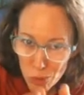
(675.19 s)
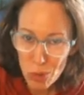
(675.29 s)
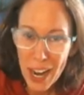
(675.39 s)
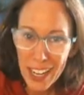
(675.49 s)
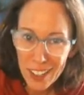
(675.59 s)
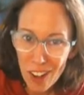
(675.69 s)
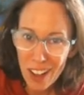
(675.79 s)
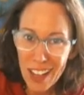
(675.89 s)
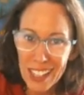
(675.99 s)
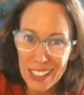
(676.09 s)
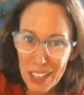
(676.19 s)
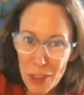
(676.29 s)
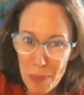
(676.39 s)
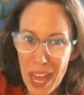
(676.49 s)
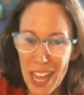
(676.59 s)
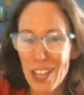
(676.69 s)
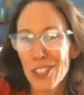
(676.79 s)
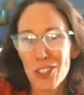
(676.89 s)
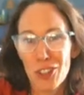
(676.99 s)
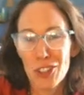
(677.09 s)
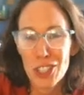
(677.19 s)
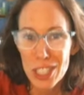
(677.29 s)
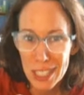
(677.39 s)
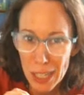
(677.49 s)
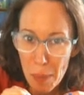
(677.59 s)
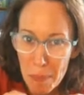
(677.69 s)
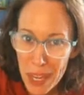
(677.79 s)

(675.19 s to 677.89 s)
right on the page, so you're just gonna